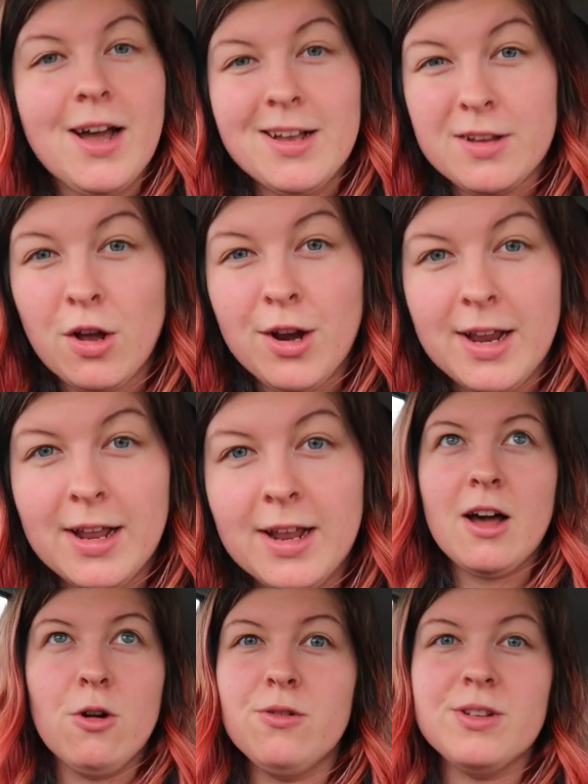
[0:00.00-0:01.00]
That has honey in
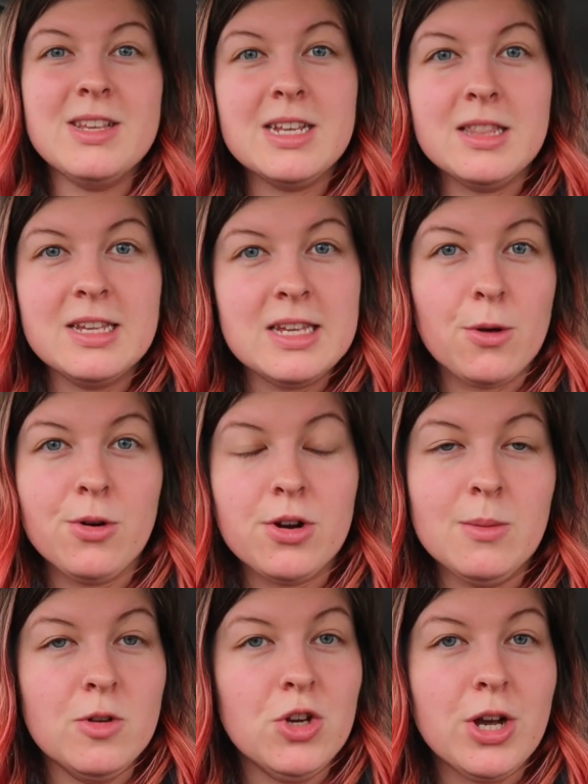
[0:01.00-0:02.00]
it, and obviously the sour
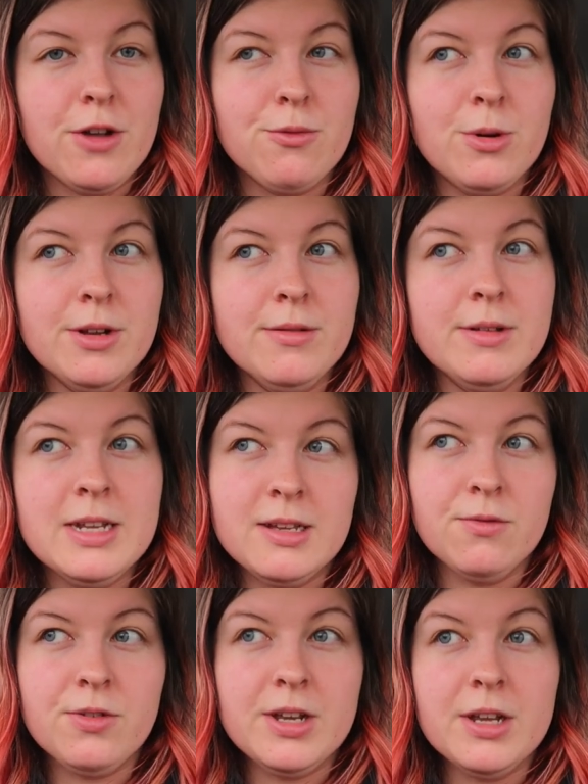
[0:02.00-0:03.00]
cream and chive one
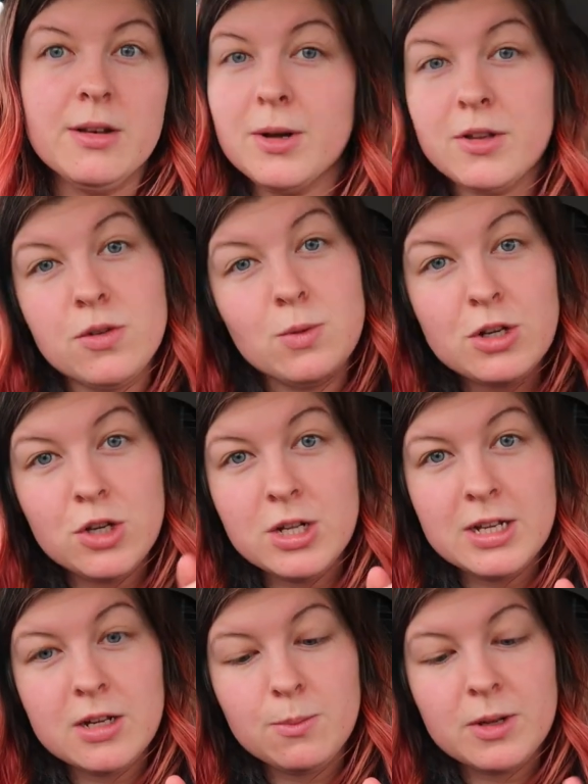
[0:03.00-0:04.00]
isn't vegan. But the sweet
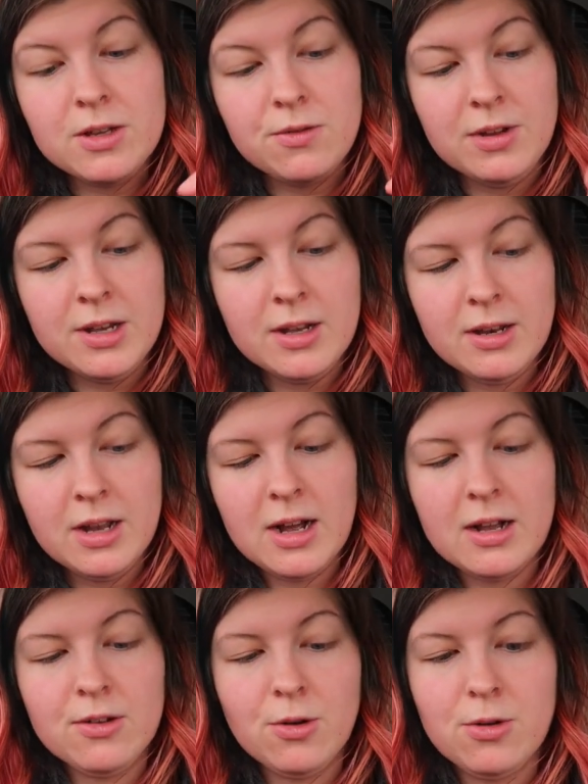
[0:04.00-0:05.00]
chili dip is vegan,
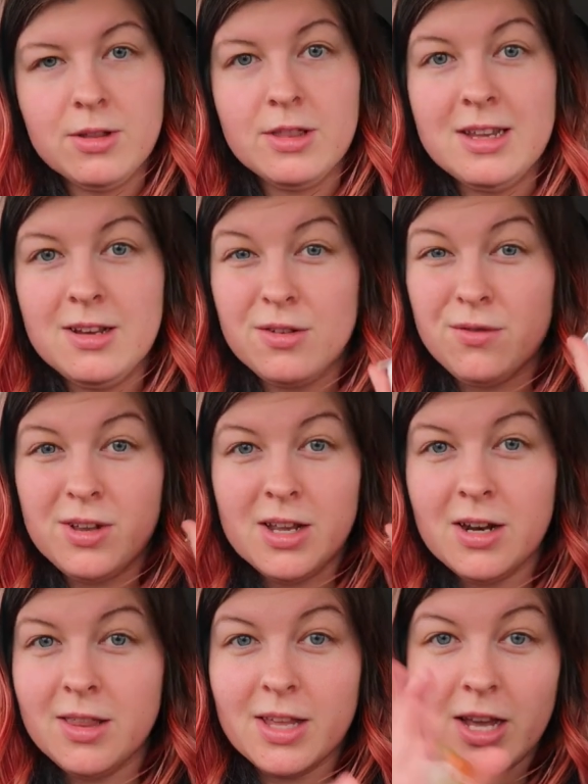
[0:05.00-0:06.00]
and all of these are
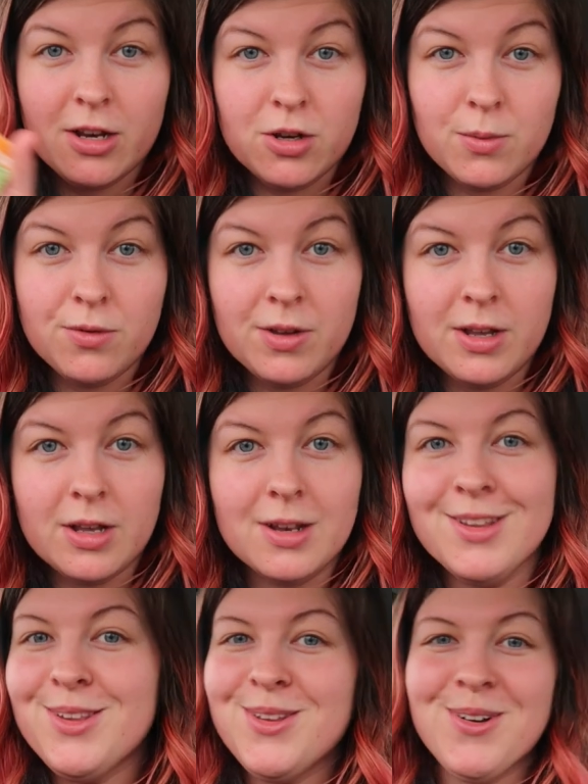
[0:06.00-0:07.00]
vegan, and the ketchup's
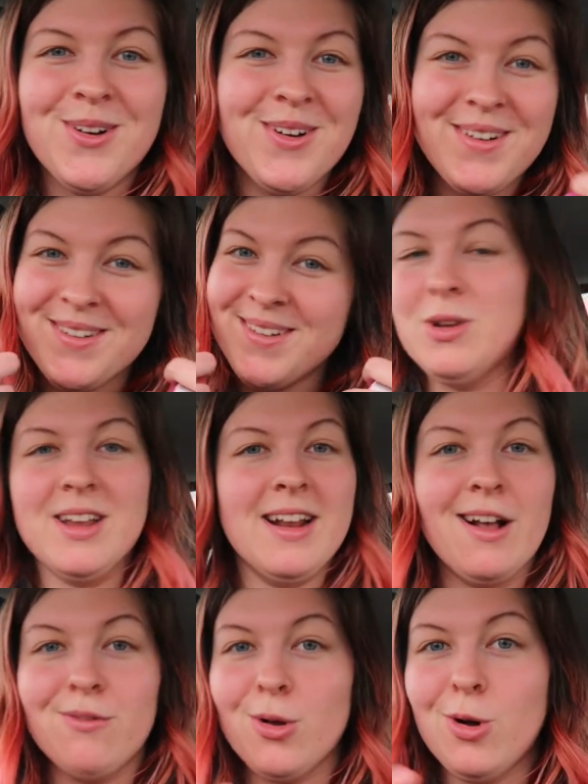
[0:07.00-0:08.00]
vegan, so we can
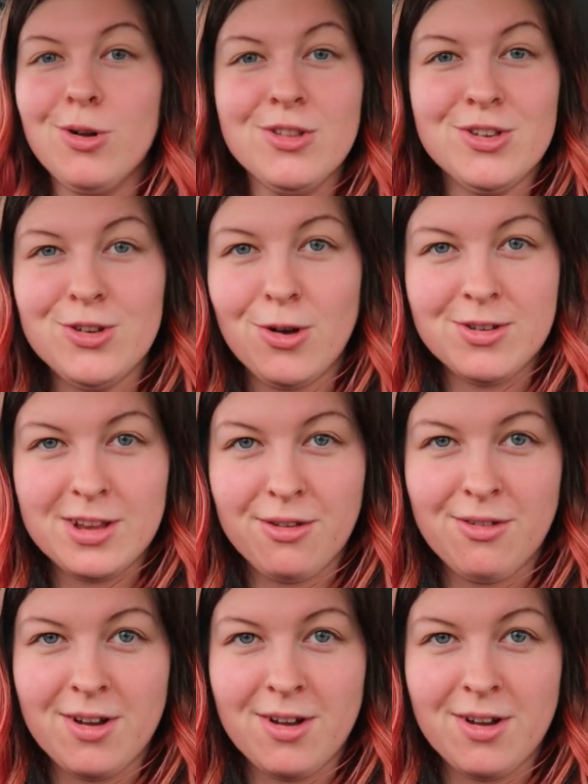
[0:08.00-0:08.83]
have all the saucy